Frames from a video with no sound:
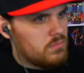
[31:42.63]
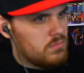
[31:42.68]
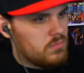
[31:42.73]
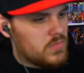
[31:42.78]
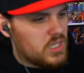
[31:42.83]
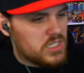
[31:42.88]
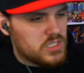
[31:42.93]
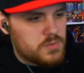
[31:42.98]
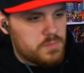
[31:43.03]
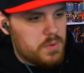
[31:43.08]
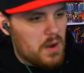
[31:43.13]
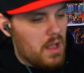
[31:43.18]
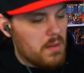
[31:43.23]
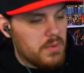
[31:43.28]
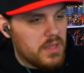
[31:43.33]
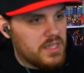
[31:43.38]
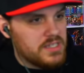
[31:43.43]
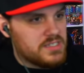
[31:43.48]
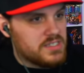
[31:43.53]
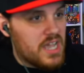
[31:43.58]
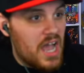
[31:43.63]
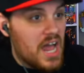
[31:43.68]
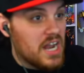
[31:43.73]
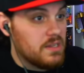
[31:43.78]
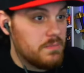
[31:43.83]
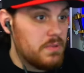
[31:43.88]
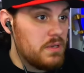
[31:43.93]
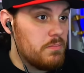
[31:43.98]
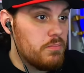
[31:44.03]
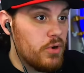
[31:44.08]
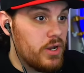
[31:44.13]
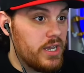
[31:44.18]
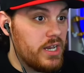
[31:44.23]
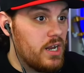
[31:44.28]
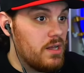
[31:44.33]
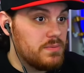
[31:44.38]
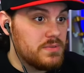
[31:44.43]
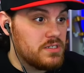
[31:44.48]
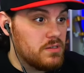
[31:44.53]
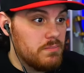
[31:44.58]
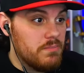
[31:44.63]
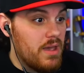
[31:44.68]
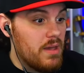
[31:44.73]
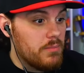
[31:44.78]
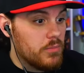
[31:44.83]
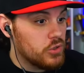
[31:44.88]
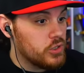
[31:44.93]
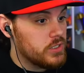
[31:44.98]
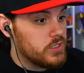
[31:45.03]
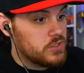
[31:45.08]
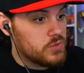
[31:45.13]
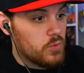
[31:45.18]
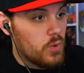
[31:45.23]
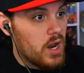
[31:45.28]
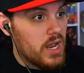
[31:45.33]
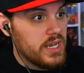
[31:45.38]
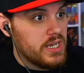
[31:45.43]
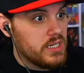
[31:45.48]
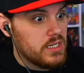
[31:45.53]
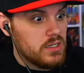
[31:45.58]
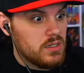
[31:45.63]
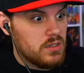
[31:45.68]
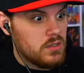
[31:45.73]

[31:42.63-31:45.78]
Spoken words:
It's gotta be bringing up some memories, right?